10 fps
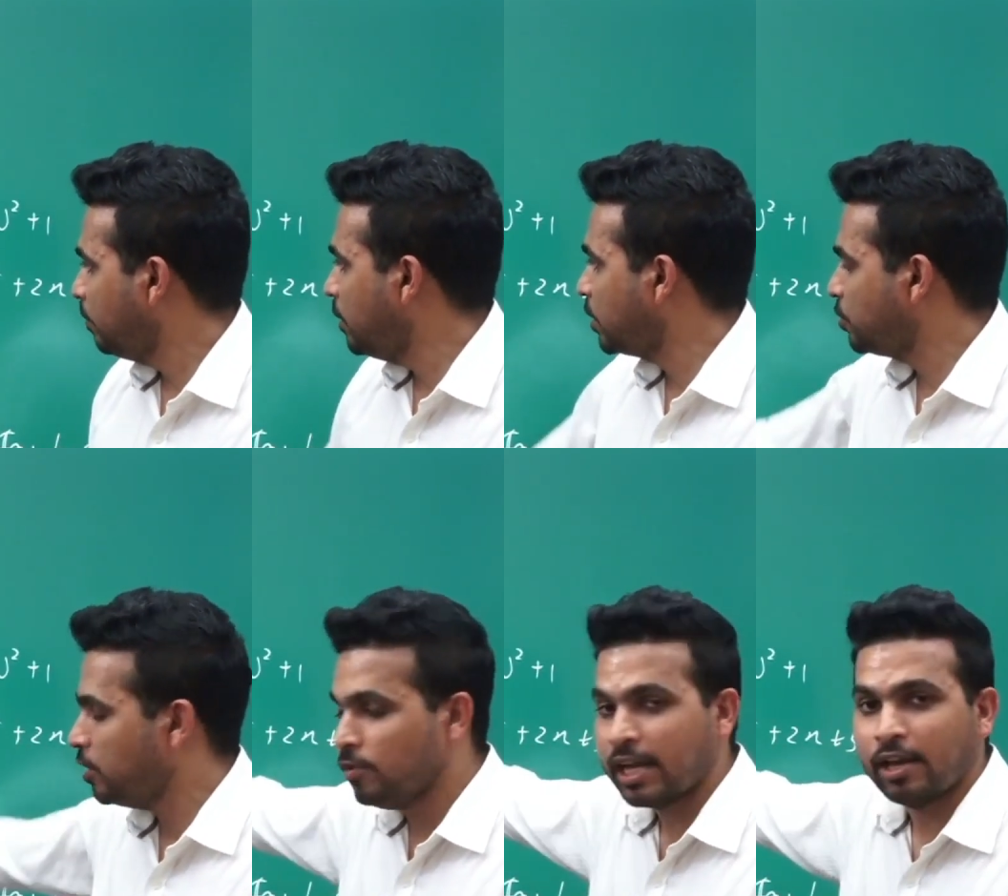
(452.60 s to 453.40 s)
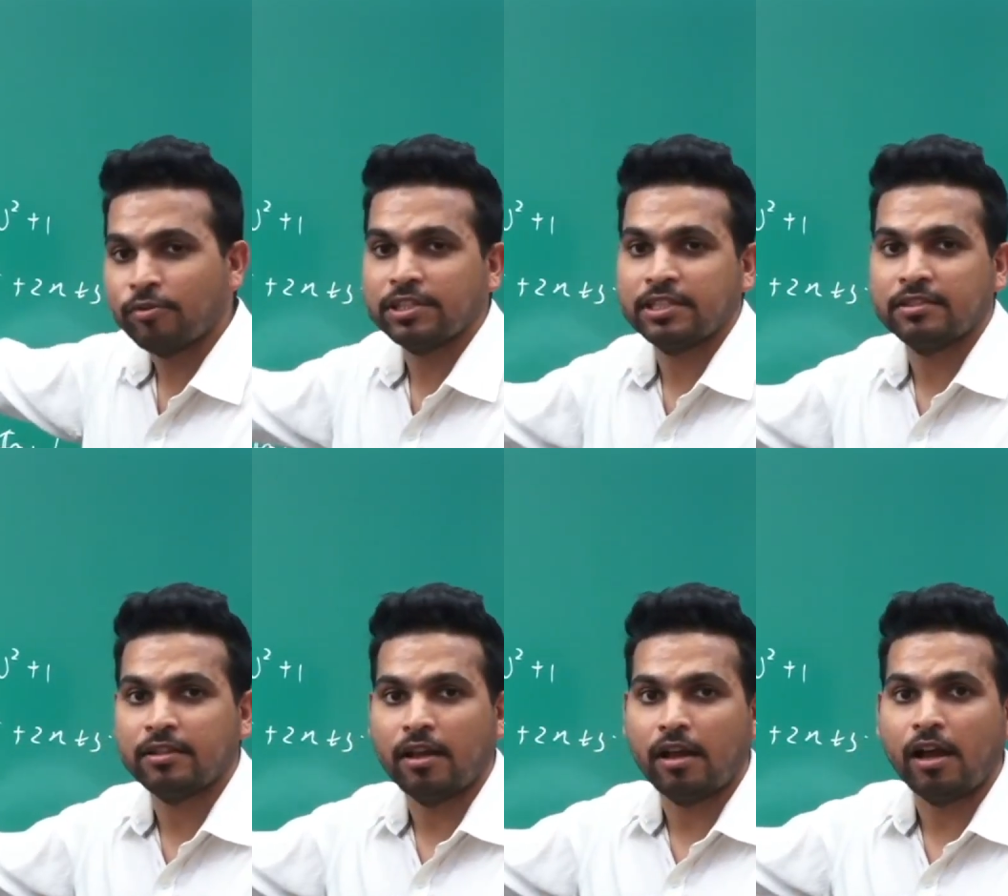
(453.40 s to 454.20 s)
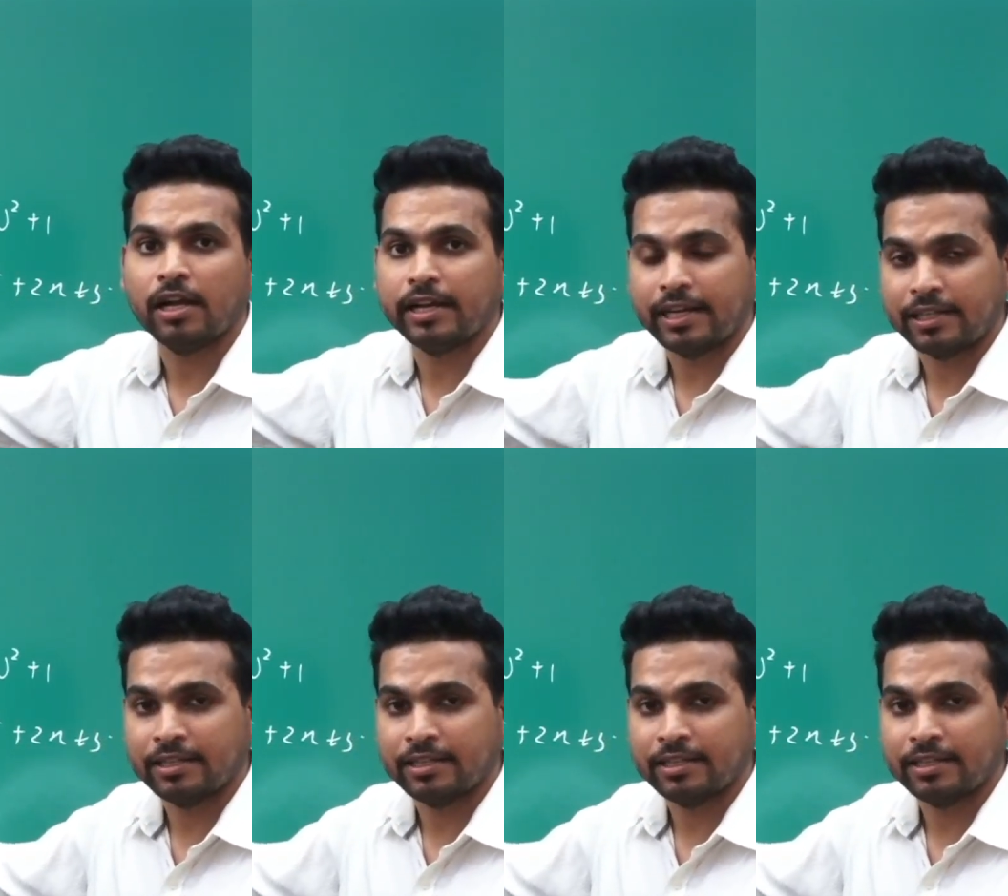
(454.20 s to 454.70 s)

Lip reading: Make sure your calculations are correct.